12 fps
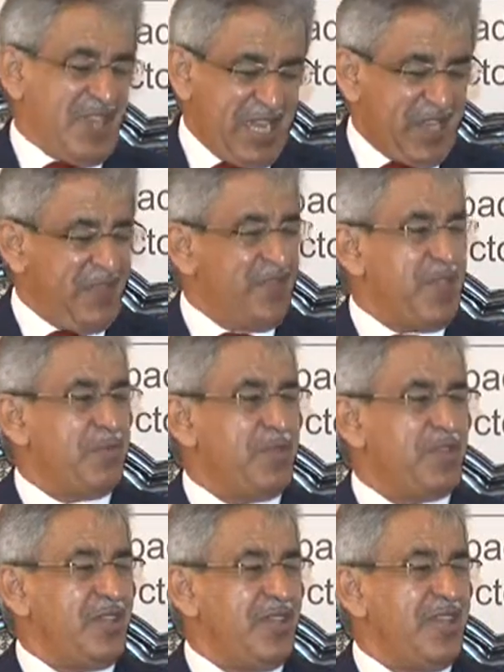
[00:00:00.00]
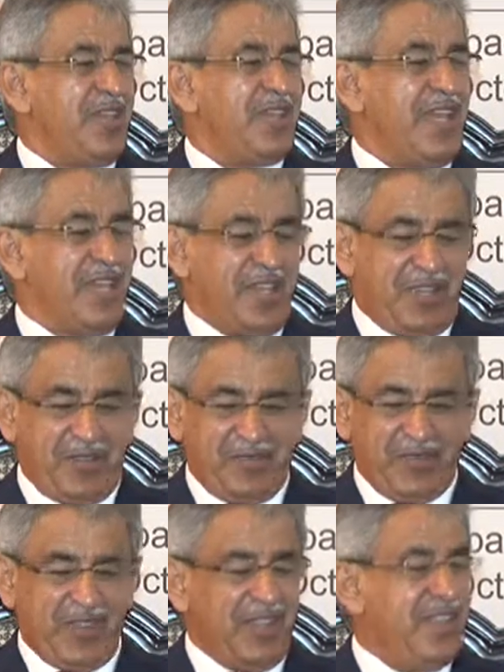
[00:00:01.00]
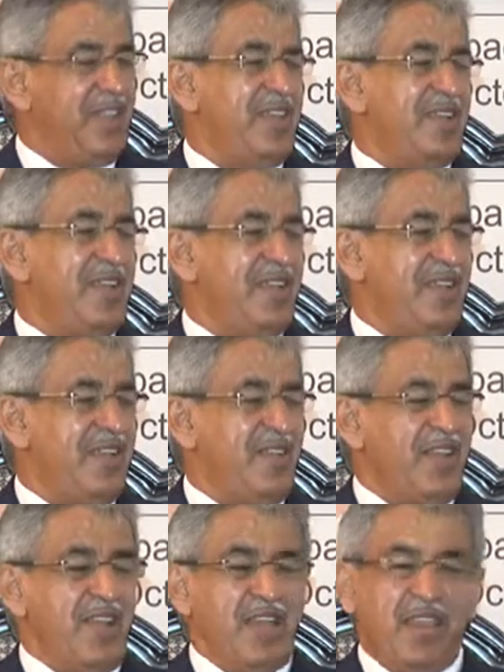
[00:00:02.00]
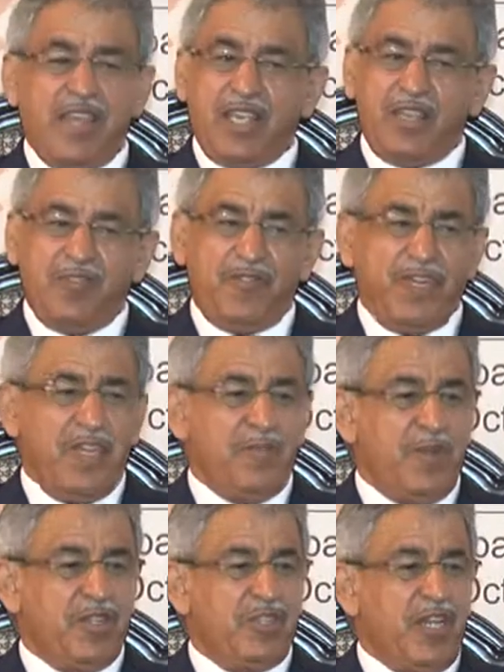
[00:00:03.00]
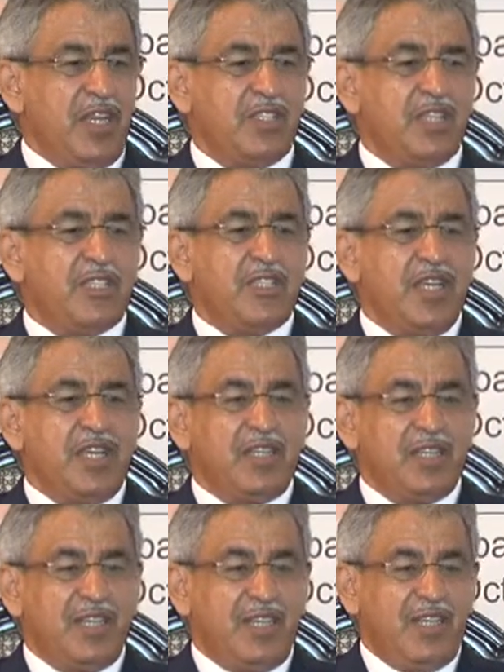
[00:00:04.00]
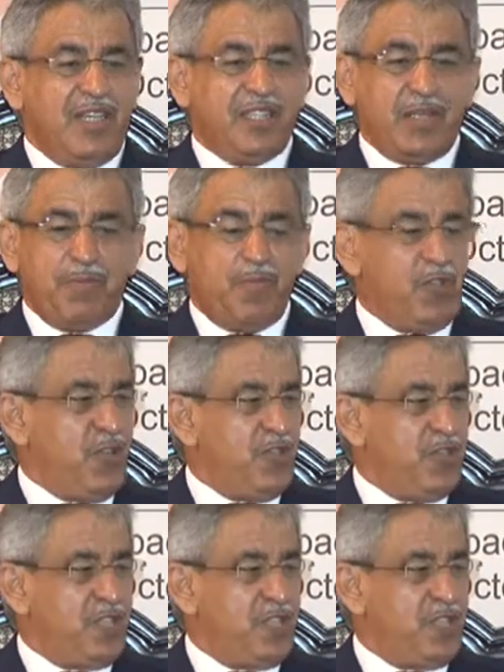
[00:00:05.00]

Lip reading: Thank you very much. Thank you. Thank you very much. And as I said, it's a beautiful